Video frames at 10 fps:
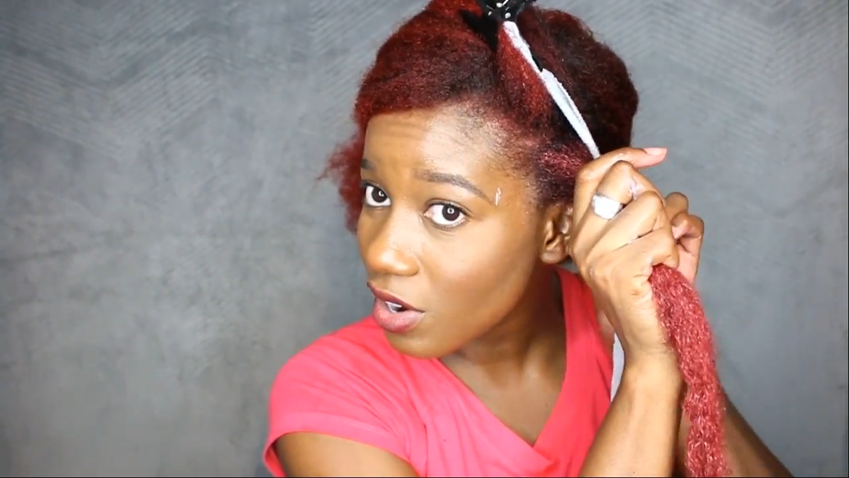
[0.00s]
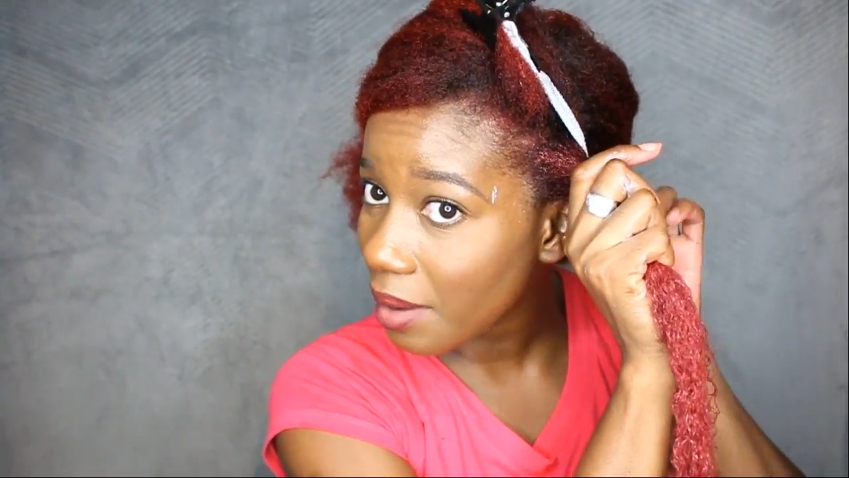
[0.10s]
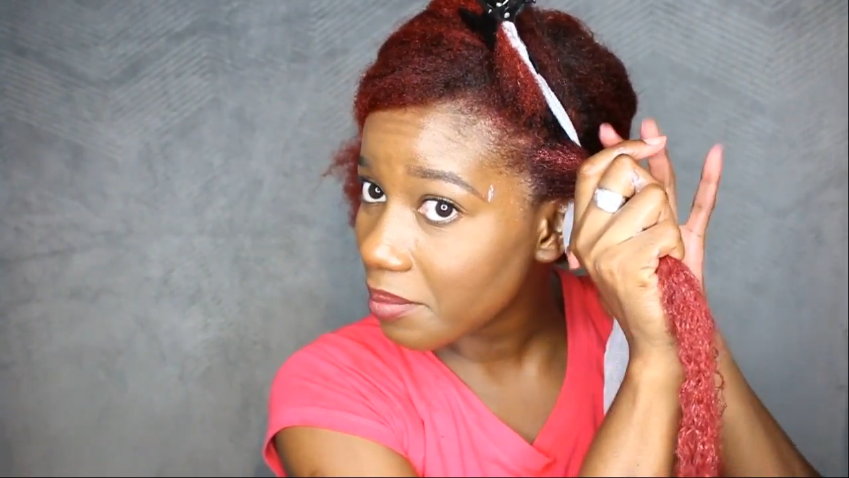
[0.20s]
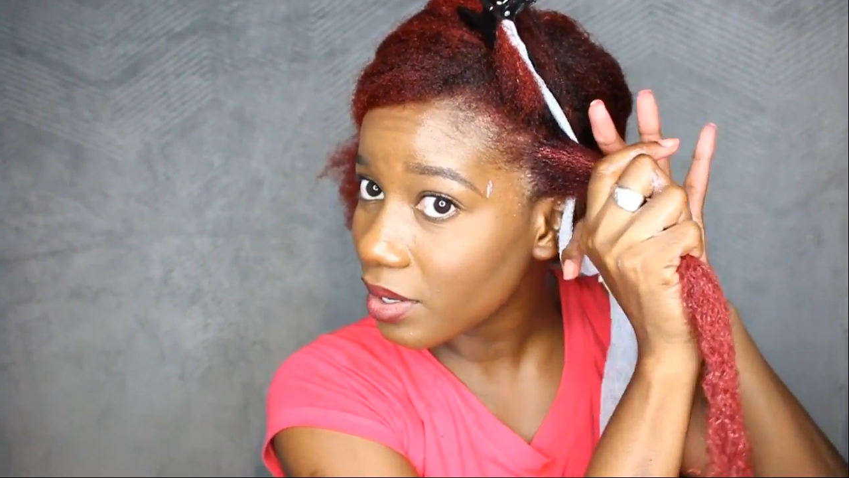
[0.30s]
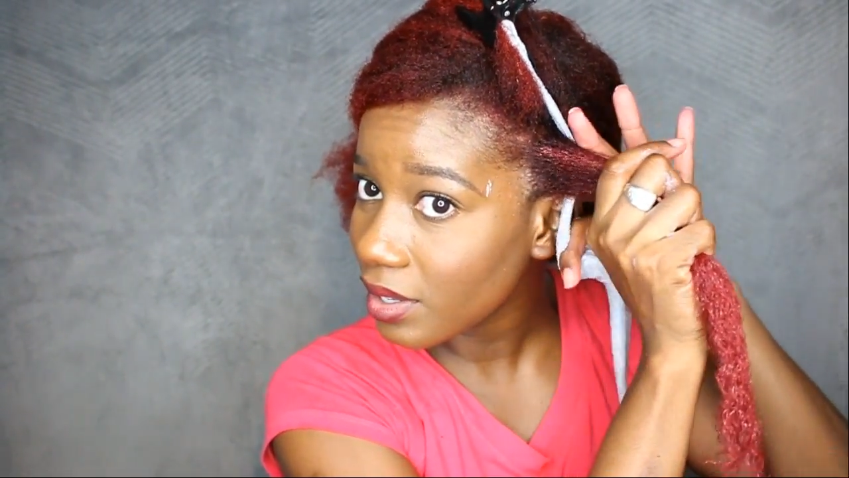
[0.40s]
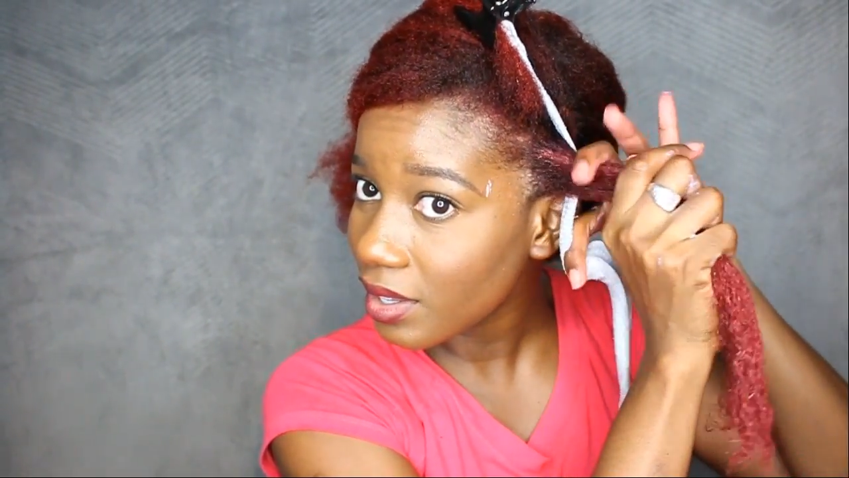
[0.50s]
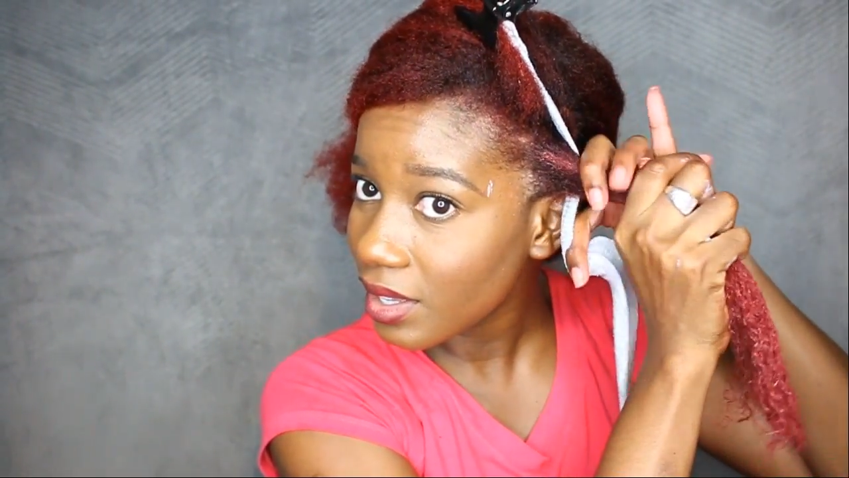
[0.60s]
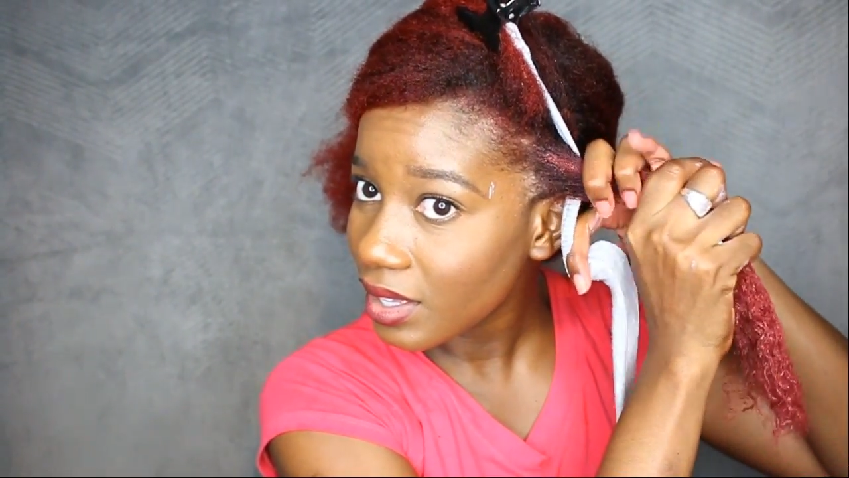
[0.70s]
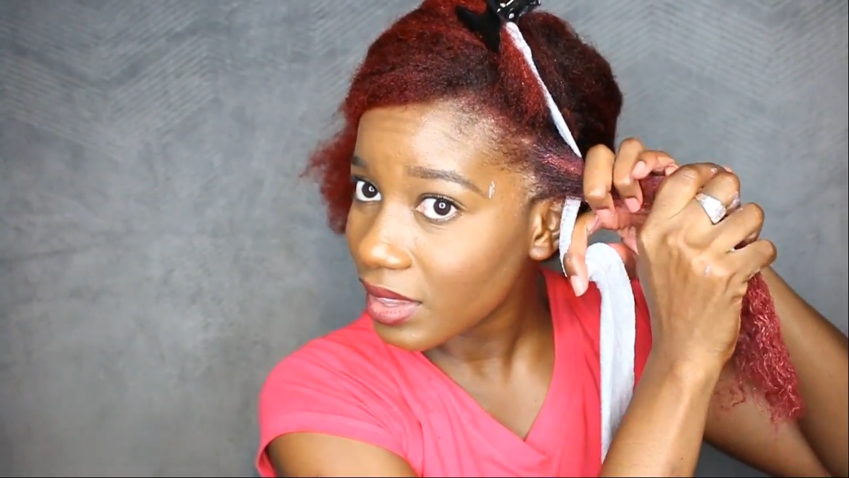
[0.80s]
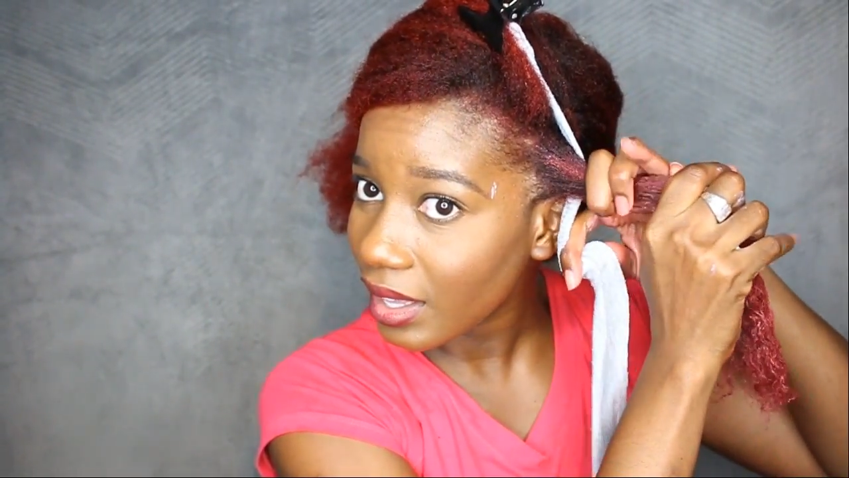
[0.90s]
wrap
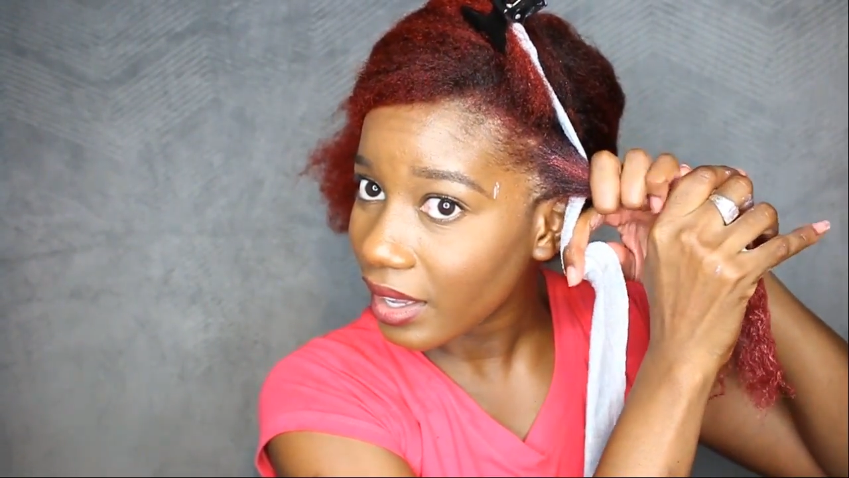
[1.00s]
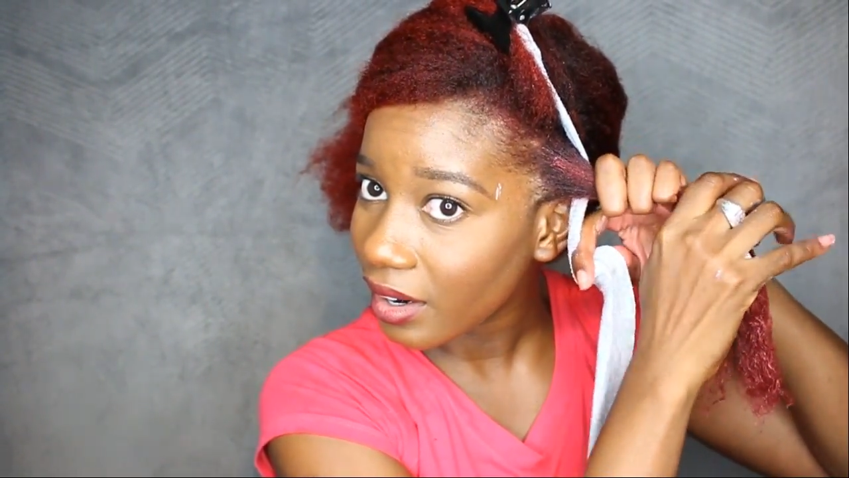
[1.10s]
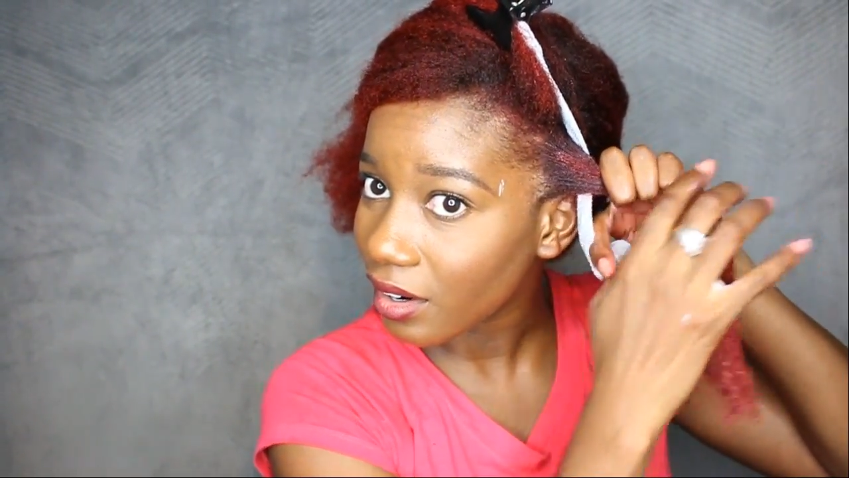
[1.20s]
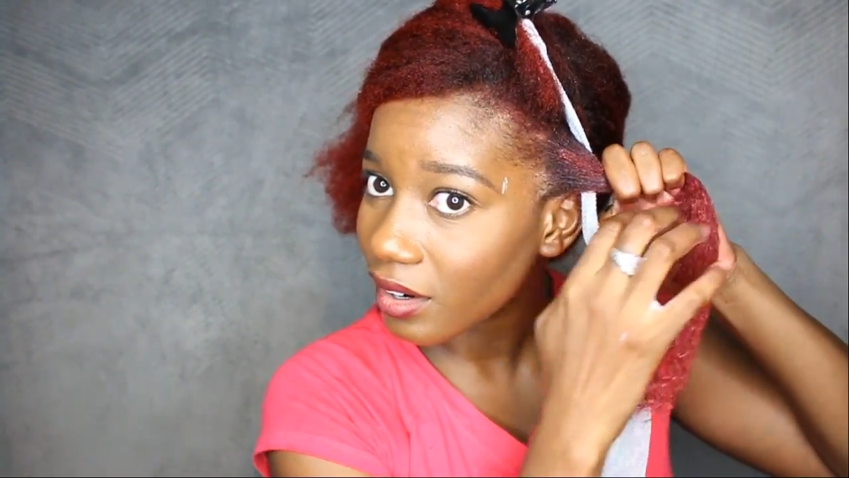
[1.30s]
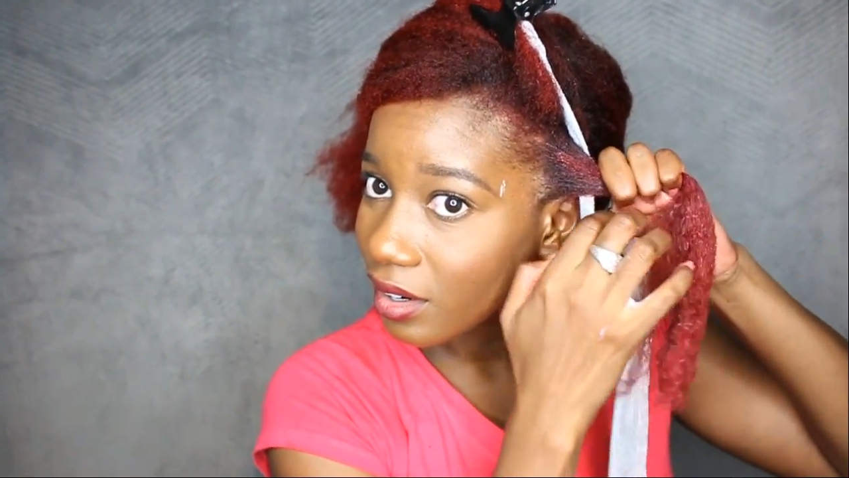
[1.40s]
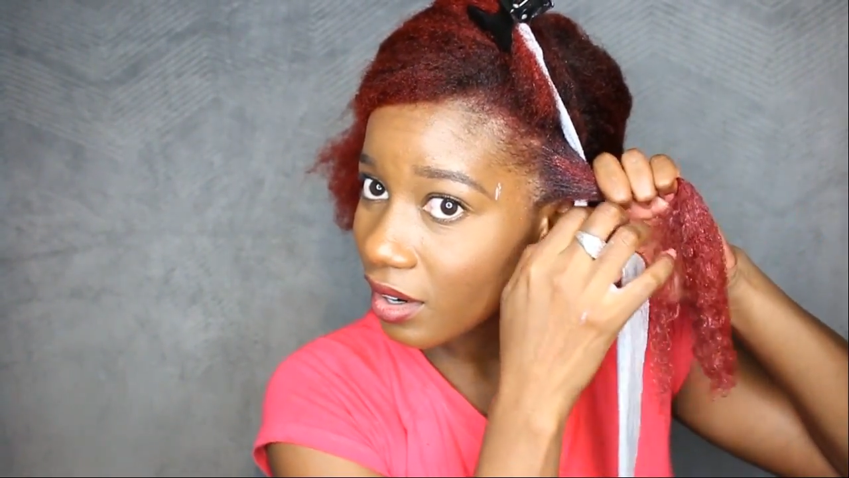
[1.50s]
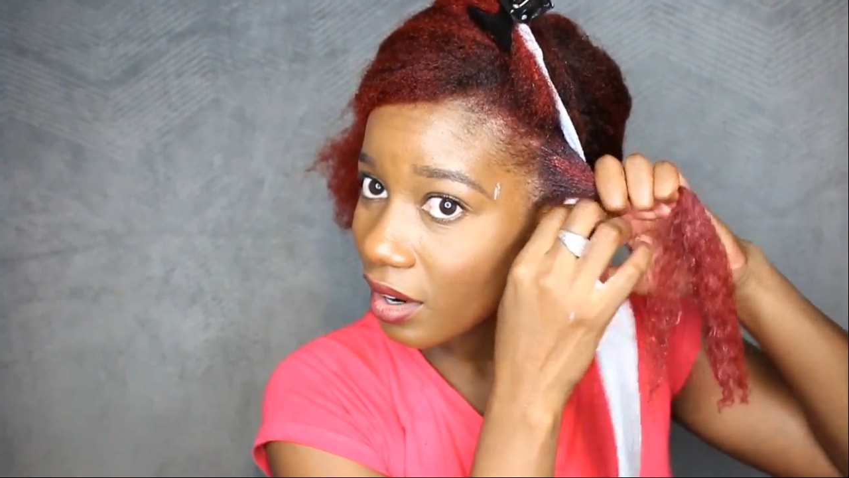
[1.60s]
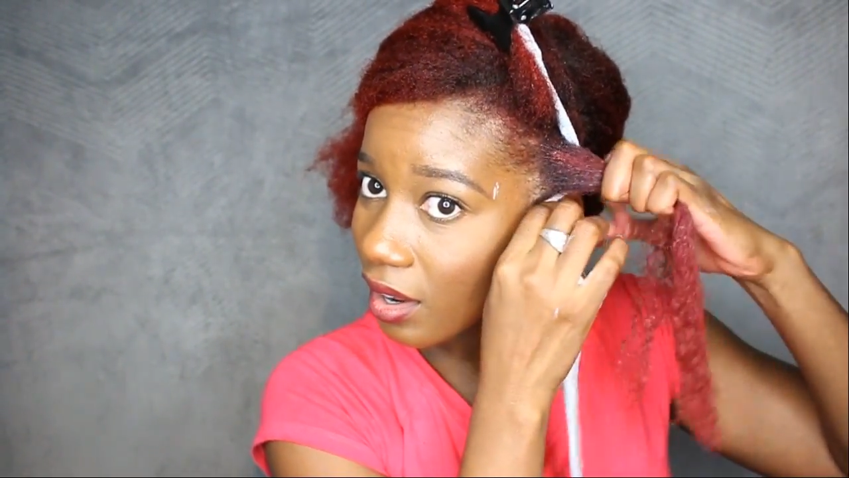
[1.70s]
the hair